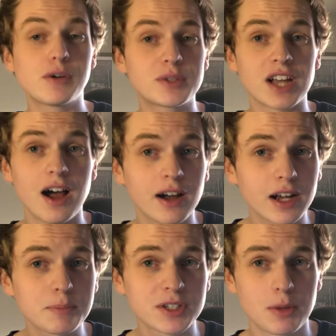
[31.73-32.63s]
it was hung
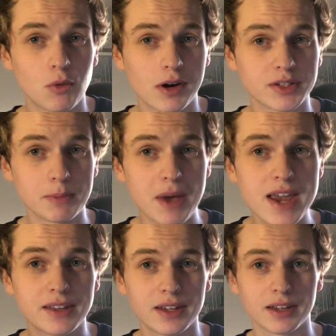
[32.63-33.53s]
up somewhere as a
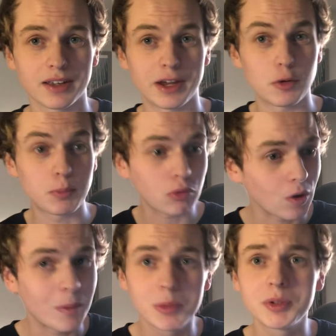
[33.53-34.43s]
painting, it would
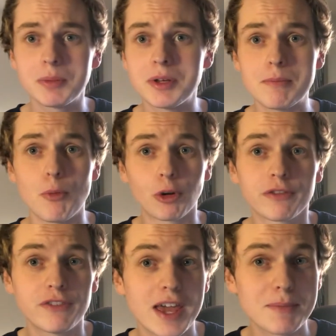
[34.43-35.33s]
probably be more
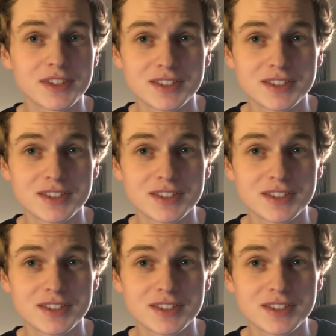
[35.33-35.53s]
famous